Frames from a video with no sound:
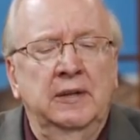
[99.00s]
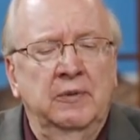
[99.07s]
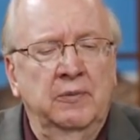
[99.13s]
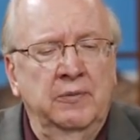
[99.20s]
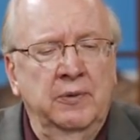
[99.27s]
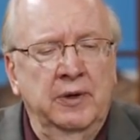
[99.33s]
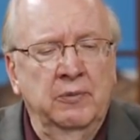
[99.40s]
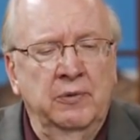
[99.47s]

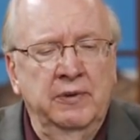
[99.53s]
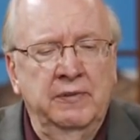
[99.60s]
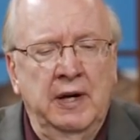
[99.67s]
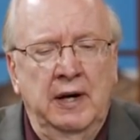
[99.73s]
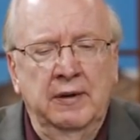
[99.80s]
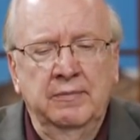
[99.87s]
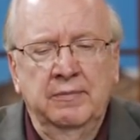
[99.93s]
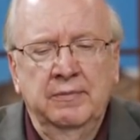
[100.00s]
We've
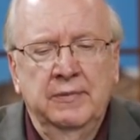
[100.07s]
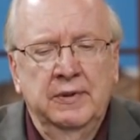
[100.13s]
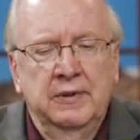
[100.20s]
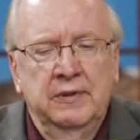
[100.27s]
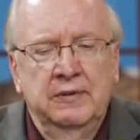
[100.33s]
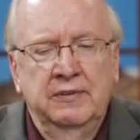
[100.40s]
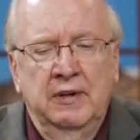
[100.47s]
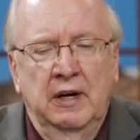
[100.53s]
got
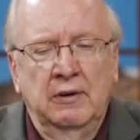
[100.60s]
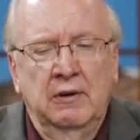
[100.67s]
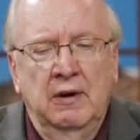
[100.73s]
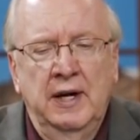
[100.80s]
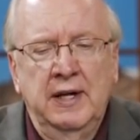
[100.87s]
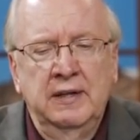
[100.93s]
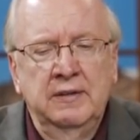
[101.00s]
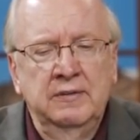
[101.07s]

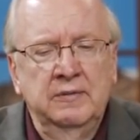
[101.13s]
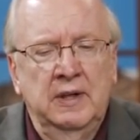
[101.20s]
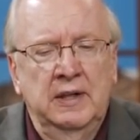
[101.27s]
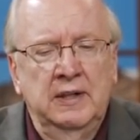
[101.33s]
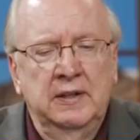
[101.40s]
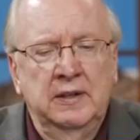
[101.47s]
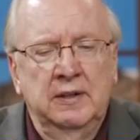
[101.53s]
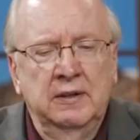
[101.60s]
great
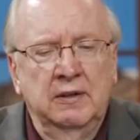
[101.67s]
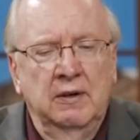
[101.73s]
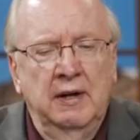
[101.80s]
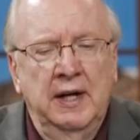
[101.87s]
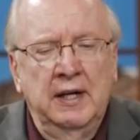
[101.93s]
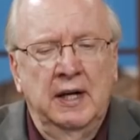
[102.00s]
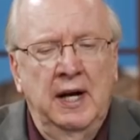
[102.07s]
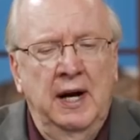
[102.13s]

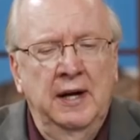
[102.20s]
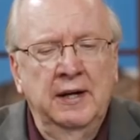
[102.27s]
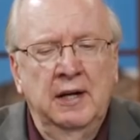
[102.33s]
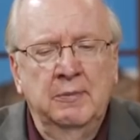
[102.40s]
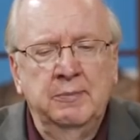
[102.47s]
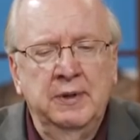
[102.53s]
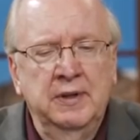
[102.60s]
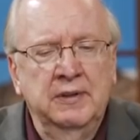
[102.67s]

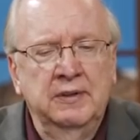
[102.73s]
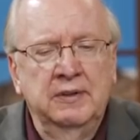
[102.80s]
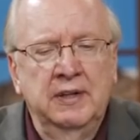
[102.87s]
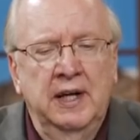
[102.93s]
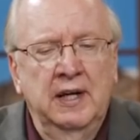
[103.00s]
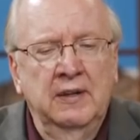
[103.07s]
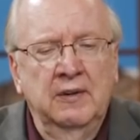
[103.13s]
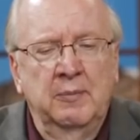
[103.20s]
lineup,
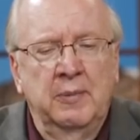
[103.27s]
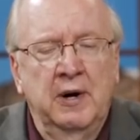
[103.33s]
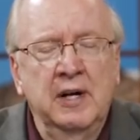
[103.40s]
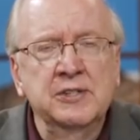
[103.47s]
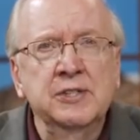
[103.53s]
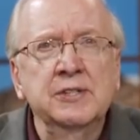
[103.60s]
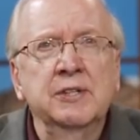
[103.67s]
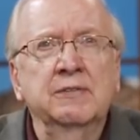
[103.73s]
and the
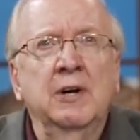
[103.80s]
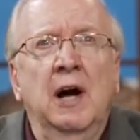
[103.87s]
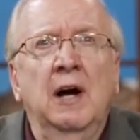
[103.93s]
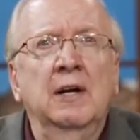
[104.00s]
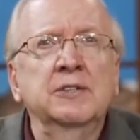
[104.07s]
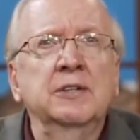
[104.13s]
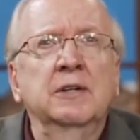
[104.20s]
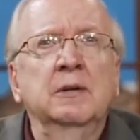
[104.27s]
presence of
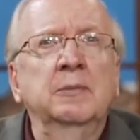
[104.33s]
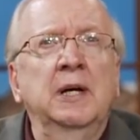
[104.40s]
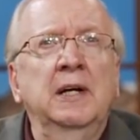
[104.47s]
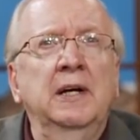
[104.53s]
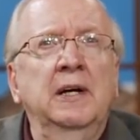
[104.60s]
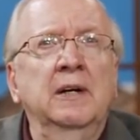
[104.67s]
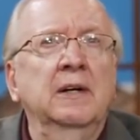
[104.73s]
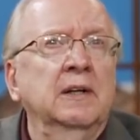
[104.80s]
God's going to
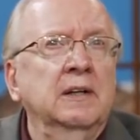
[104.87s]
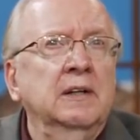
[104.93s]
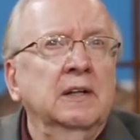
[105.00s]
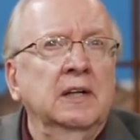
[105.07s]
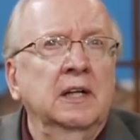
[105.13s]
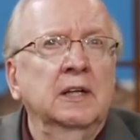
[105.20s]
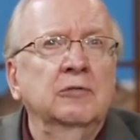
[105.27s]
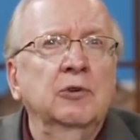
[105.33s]
be here.
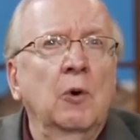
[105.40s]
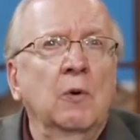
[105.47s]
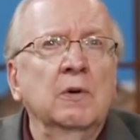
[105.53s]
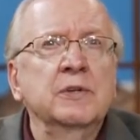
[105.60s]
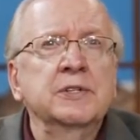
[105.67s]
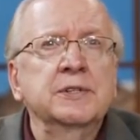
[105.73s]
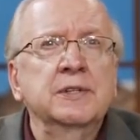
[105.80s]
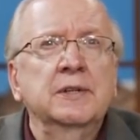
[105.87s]
And of
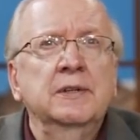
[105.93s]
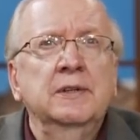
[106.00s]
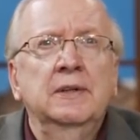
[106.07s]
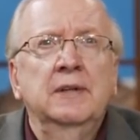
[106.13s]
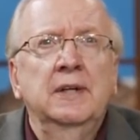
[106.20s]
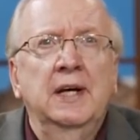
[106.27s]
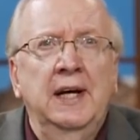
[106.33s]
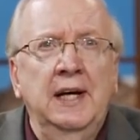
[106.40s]
course,
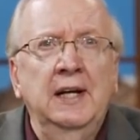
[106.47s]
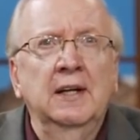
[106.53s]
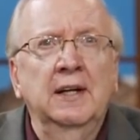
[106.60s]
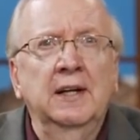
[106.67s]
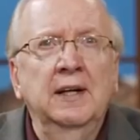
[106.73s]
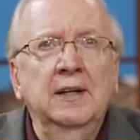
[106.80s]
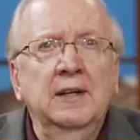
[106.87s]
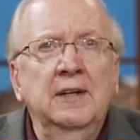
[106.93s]

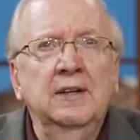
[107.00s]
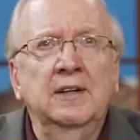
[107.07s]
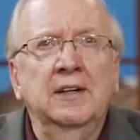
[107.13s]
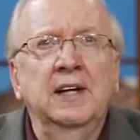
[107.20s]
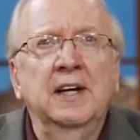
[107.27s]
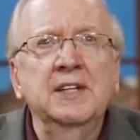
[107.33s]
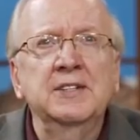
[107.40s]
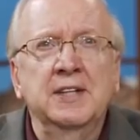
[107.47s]
healing
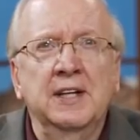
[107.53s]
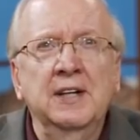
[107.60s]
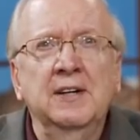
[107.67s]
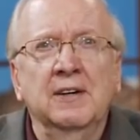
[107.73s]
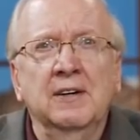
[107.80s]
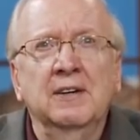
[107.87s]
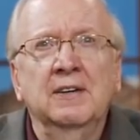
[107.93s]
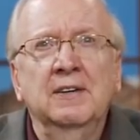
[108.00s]
is
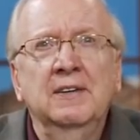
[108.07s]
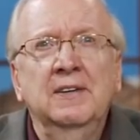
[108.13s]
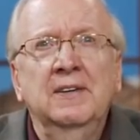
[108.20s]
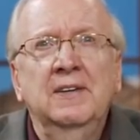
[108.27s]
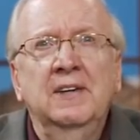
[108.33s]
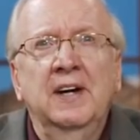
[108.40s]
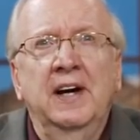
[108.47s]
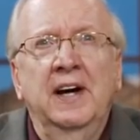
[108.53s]
here.
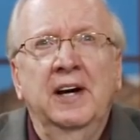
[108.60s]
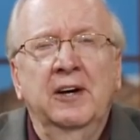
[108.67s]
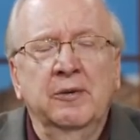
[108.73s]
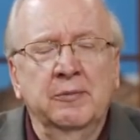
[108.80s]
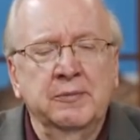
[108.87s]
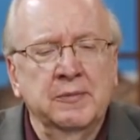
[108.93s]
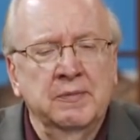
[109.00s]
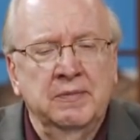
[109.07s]

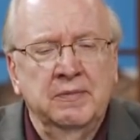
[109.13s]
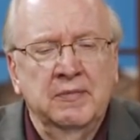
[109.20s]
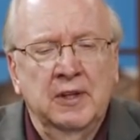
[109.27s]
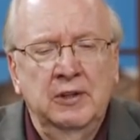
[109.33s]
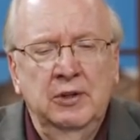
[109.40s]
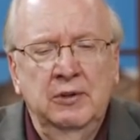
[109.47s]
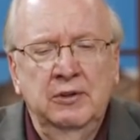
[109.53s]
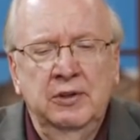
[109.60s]
And
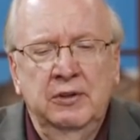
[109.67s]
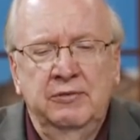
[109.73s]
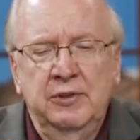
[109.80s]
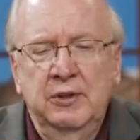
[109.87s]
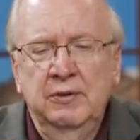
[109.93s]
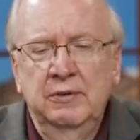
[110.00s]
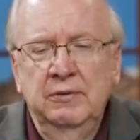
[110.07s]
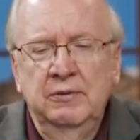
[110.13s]

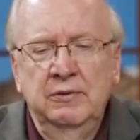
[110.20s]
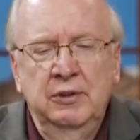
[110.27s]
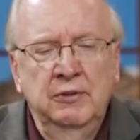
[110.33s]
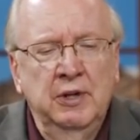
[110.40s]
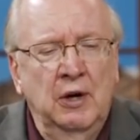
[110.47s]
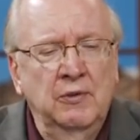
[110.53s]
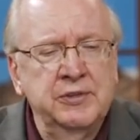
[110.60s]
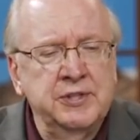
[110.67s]
if you
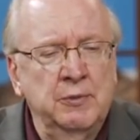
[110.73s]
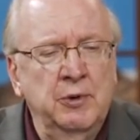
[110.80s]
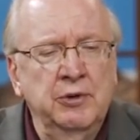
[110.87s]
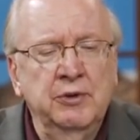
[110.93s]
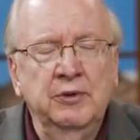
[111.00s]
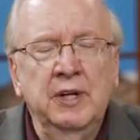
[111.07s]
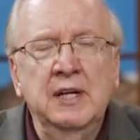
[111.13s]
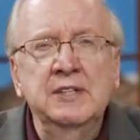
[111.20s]
know
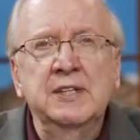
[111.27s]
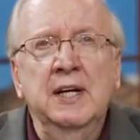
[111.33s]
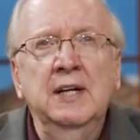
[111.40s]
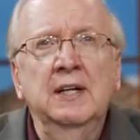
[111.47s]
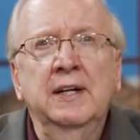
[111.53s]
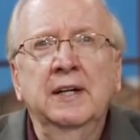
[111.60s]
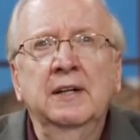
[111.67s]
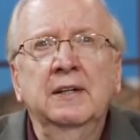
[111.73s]
someone who needs
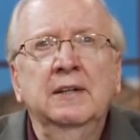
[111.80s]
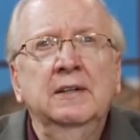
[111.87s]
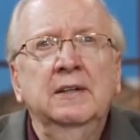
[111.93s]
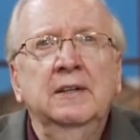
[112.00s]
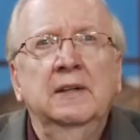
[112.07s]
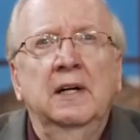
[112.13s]
healing,